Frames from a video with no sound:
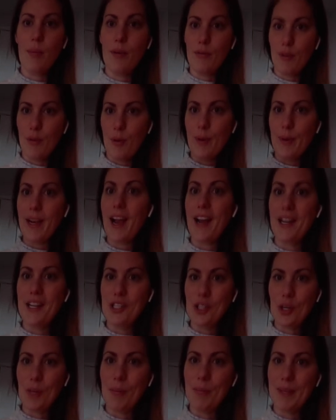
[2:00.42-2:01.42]
before we kind
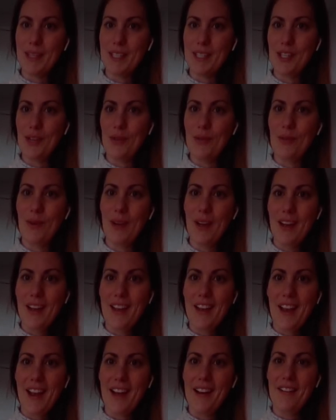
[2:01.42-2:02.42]
of jump into
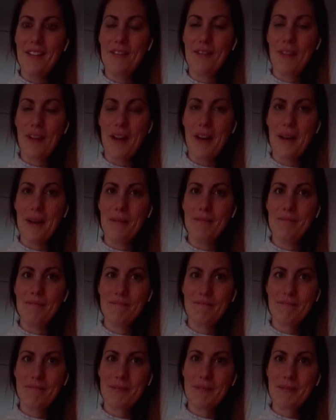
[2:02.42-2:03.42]

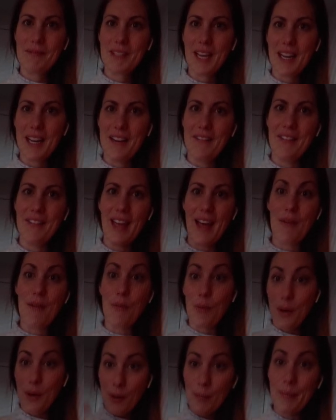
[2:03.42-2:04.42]
kind of
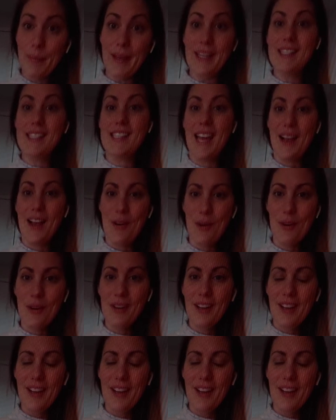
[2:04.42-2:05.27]
that real big cycle.